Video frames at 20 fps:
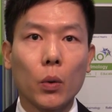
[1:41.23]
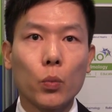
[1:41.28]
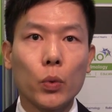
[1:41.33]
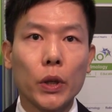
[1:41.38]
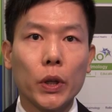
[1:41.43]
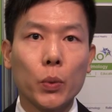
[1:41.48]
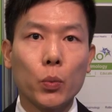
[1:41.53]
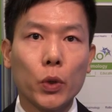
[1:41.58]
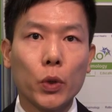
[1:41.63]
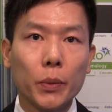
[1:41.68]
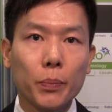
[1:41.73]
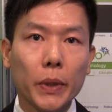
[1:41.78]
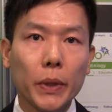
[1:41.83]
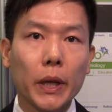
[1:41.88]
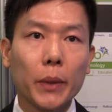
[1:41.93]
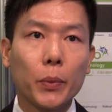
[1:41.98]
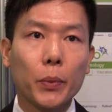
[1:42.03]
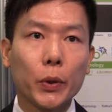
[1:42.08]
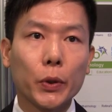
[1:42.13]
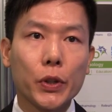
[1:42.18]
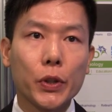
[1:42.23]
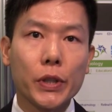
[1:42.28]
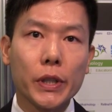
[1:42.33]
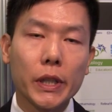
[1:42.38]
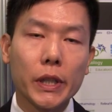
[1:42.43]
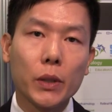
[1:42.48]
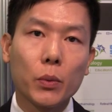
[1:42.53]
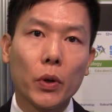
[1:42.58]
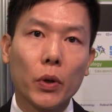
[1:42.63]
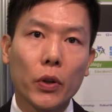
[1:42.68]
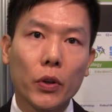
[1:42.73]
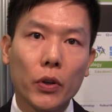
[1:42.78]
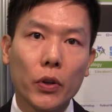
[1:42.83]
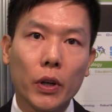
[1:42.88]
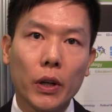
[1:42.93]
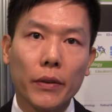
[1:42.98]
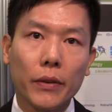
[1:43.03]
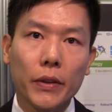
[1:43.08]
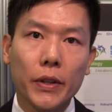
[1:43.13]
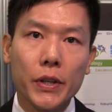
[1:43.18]
we would be able to see whether or
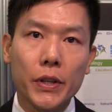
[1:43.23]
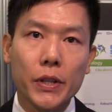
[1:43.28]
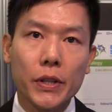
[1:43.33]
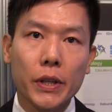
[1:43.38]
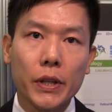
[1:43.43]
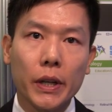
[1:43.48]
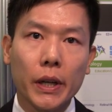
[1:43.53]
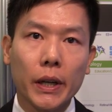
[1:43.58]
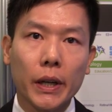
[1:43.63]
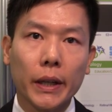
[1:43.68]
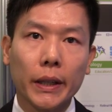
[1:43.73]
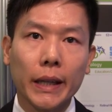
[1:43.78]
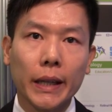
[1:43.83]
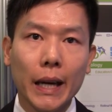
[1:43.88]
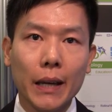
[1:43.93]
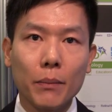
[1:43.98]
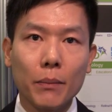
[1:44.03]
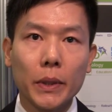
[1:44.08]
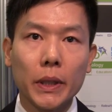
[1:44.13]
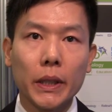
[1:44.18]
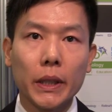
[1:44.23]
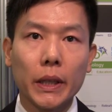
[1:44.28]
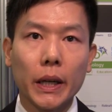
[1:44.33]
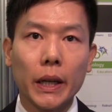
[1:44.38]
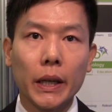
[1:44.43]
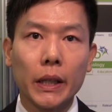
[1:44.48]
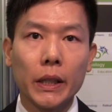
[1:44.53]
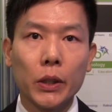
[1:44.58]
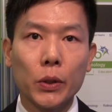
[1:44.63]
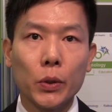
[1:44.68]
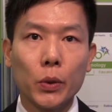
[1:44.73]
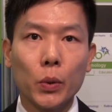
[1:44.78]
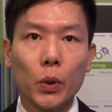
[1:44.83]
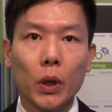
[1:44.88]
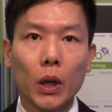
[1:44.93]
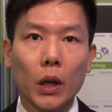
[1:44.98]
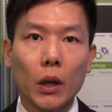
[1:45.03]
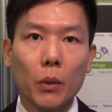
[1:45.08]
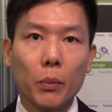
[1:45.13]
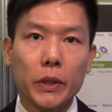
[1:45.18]
not this can be a new
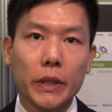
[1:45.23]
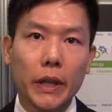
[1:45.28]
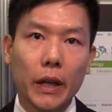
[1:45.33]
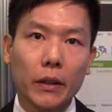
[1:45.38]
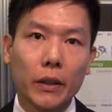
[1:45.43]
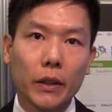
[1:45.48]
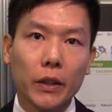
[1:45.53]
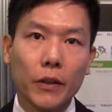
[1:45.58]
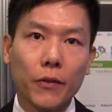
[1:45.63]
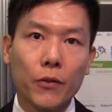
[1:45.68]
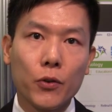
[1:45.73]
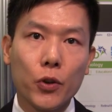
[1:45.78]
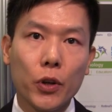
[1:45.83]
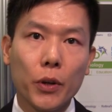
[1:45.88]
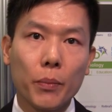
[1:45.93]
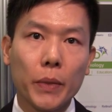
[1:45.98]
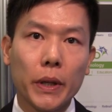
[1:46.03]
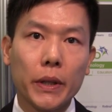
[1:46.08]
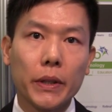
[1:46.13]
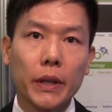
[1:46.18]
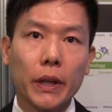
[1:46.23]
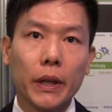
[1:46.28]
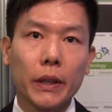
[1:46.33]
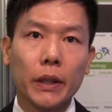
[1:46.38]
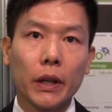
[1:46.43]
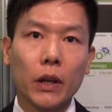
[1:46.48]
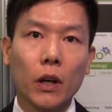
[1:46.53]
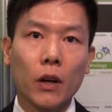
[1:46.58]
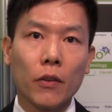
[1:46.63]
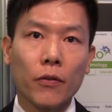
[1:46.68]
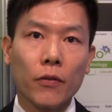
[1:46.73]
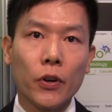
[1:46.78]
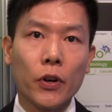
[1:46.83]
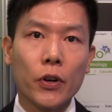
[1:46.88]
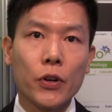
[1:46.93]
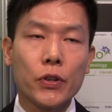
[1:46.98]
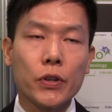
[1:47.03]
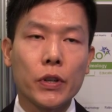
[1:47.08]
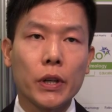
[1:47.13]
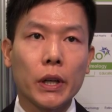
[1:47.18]
modality of treatment that
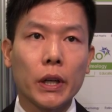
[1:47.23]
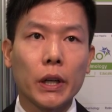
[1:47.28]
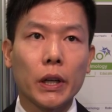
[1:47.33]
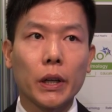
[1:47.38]
offers